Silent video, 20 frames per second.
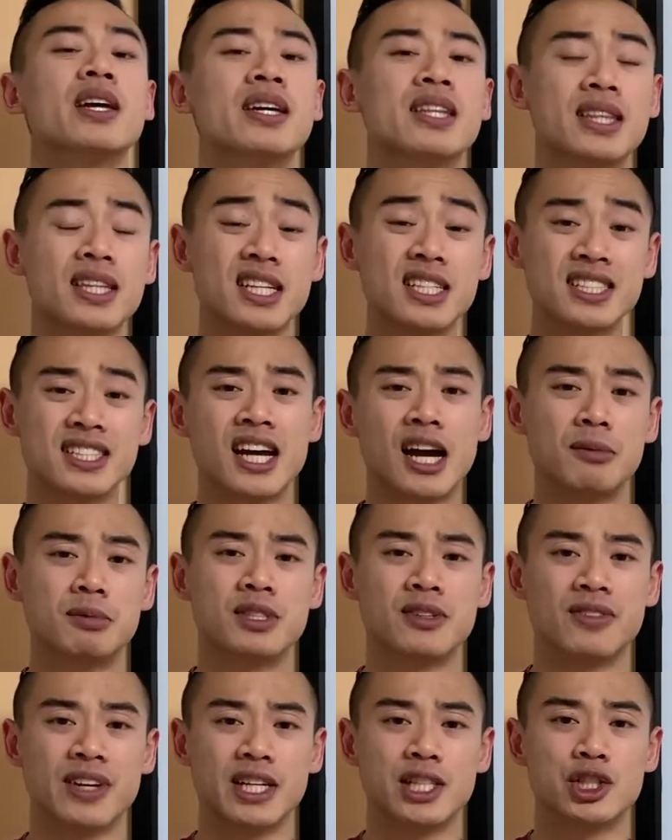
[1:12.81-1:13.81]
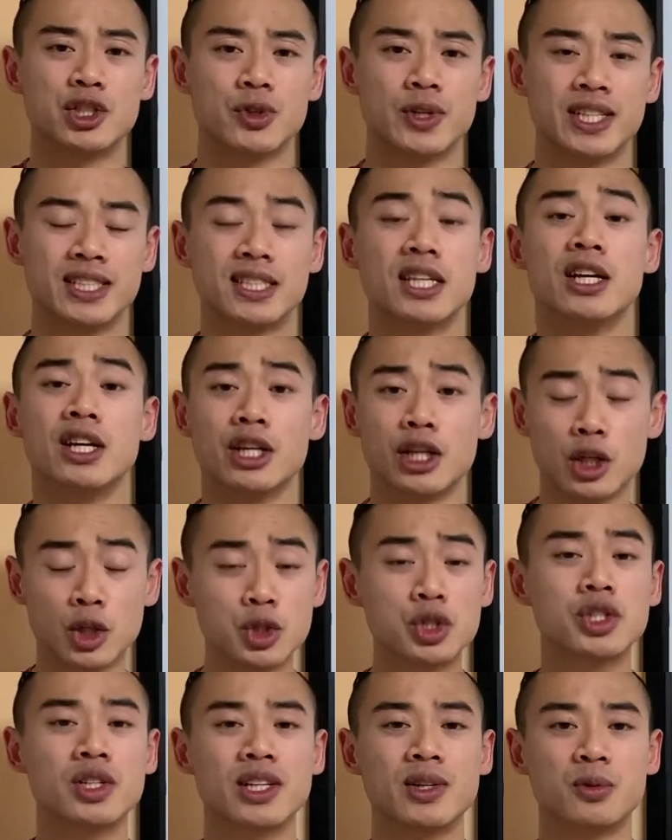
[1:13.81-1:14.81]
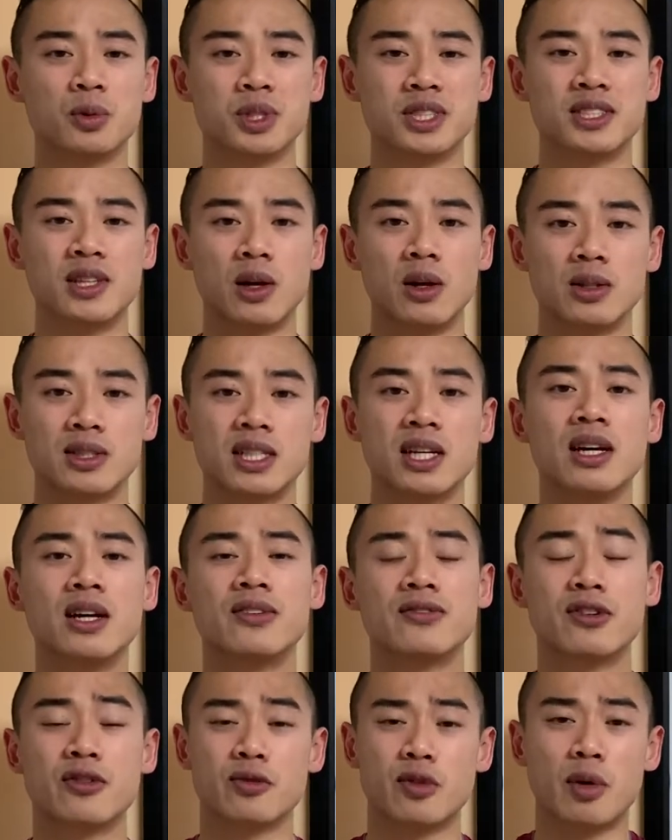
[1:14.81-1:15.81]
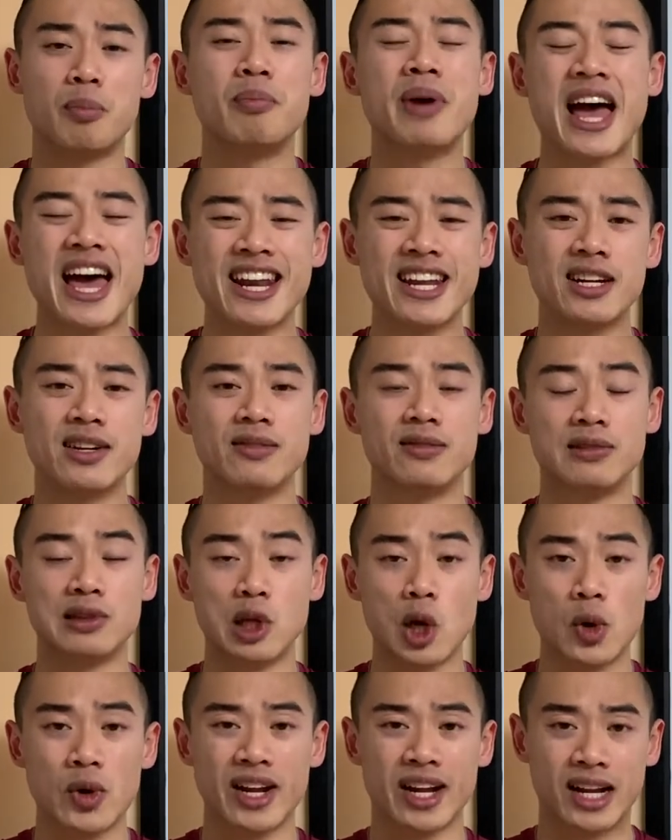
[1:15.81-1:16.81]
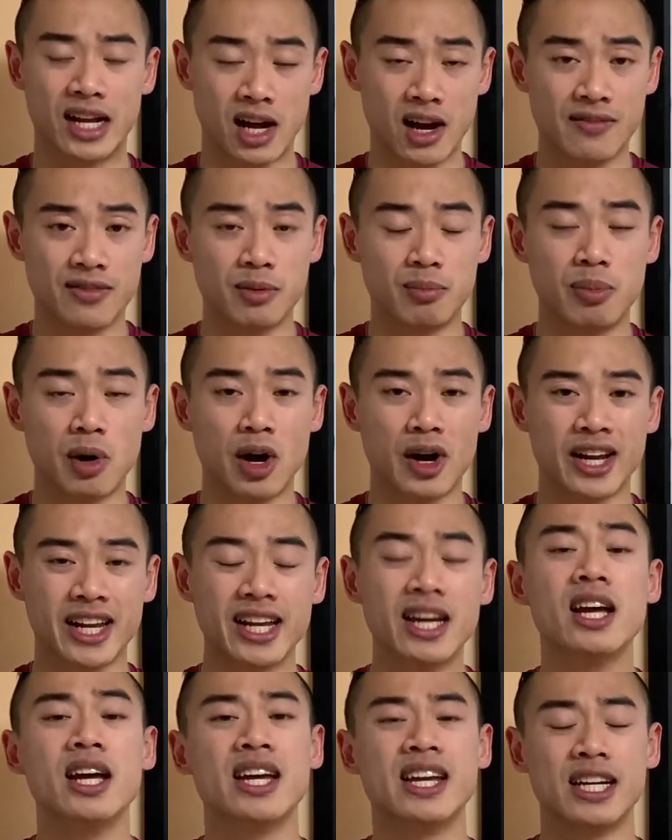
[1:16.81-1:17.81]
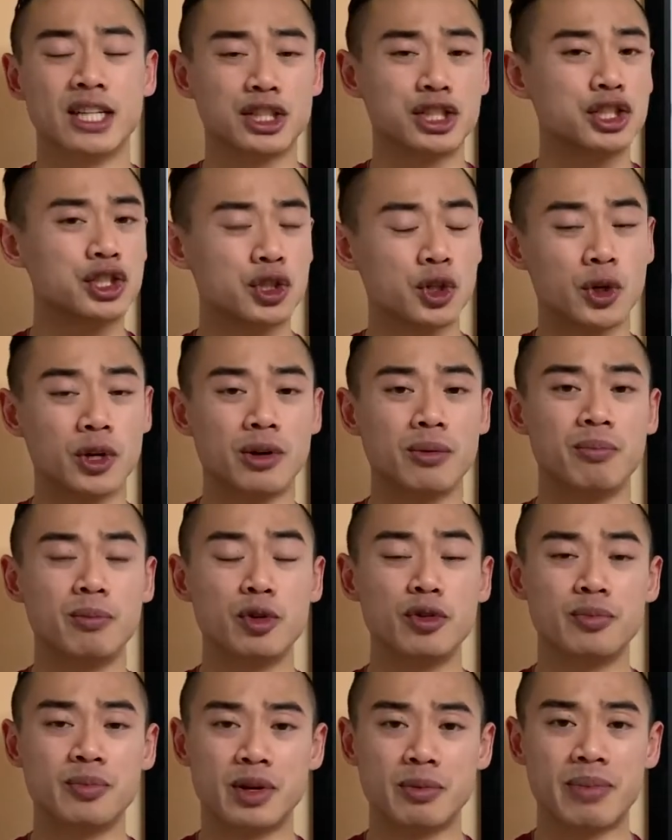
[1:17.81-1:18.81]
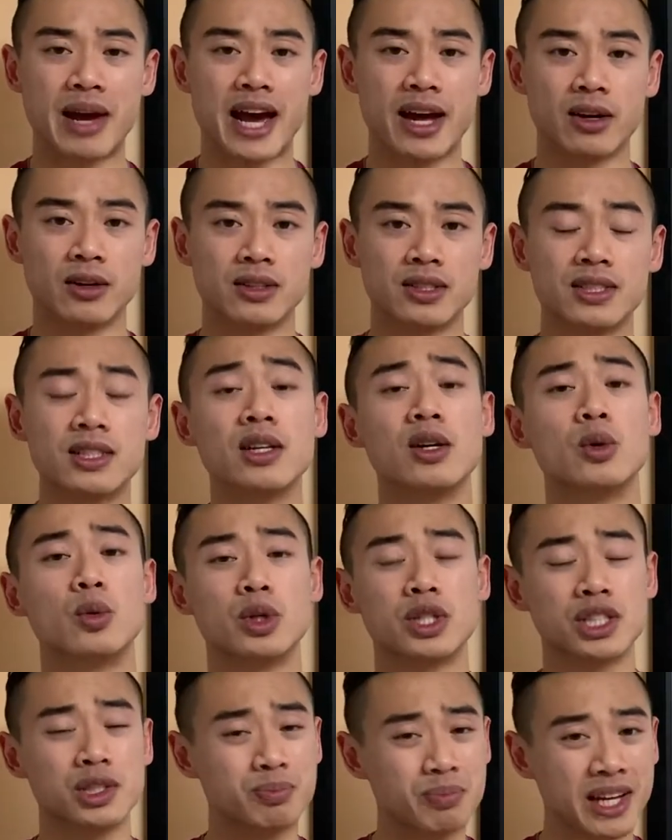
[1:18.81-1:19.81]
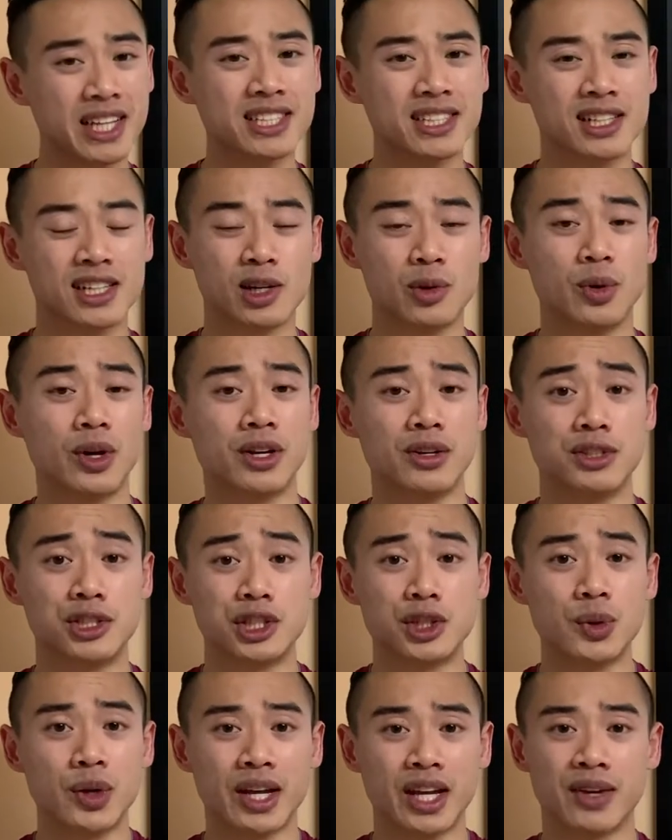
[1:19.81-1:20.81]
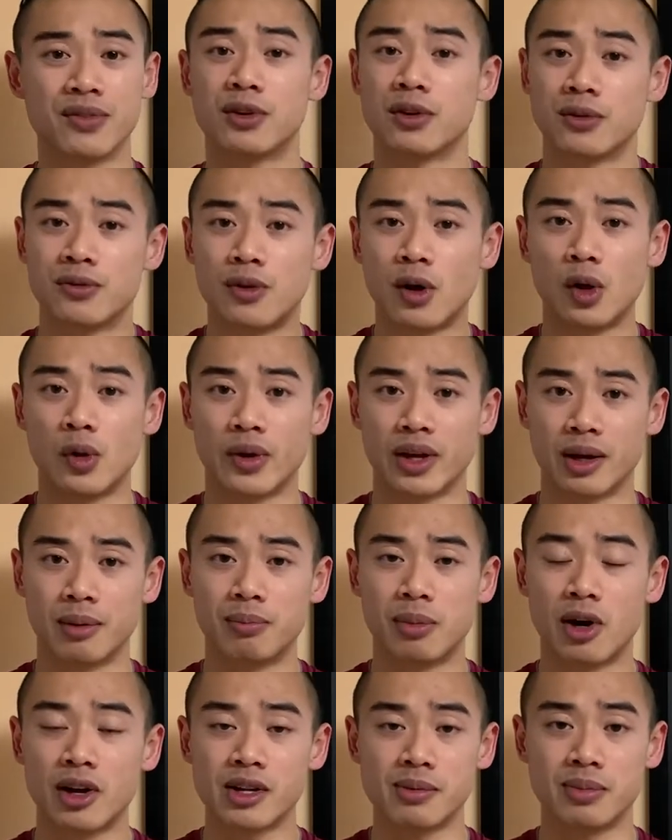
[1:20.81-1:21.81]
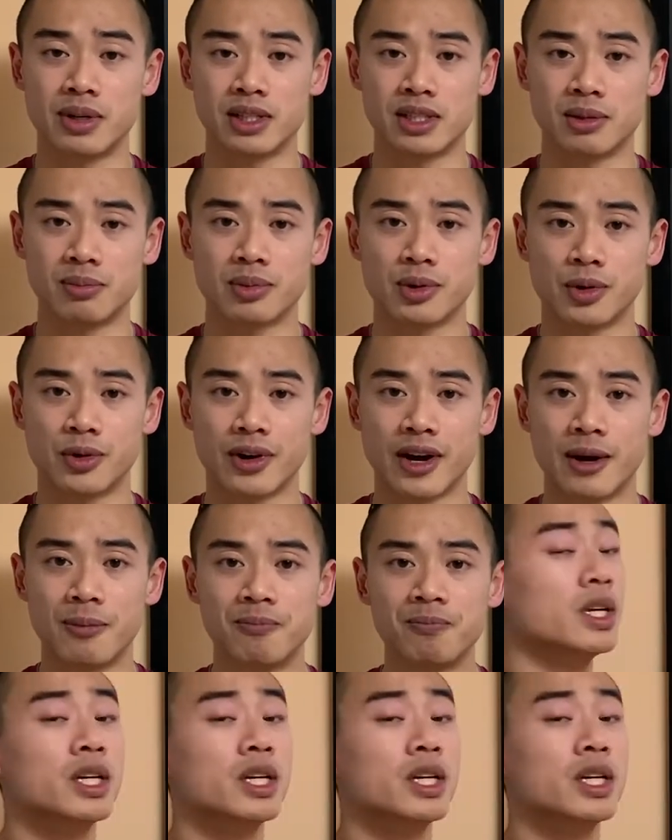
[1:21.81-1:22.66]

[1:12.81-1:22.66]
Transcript: These types of injuries usually result from repetitive loading of the body in certain movement patterns, which is basically what you're doing if you're following a bodybuilding program.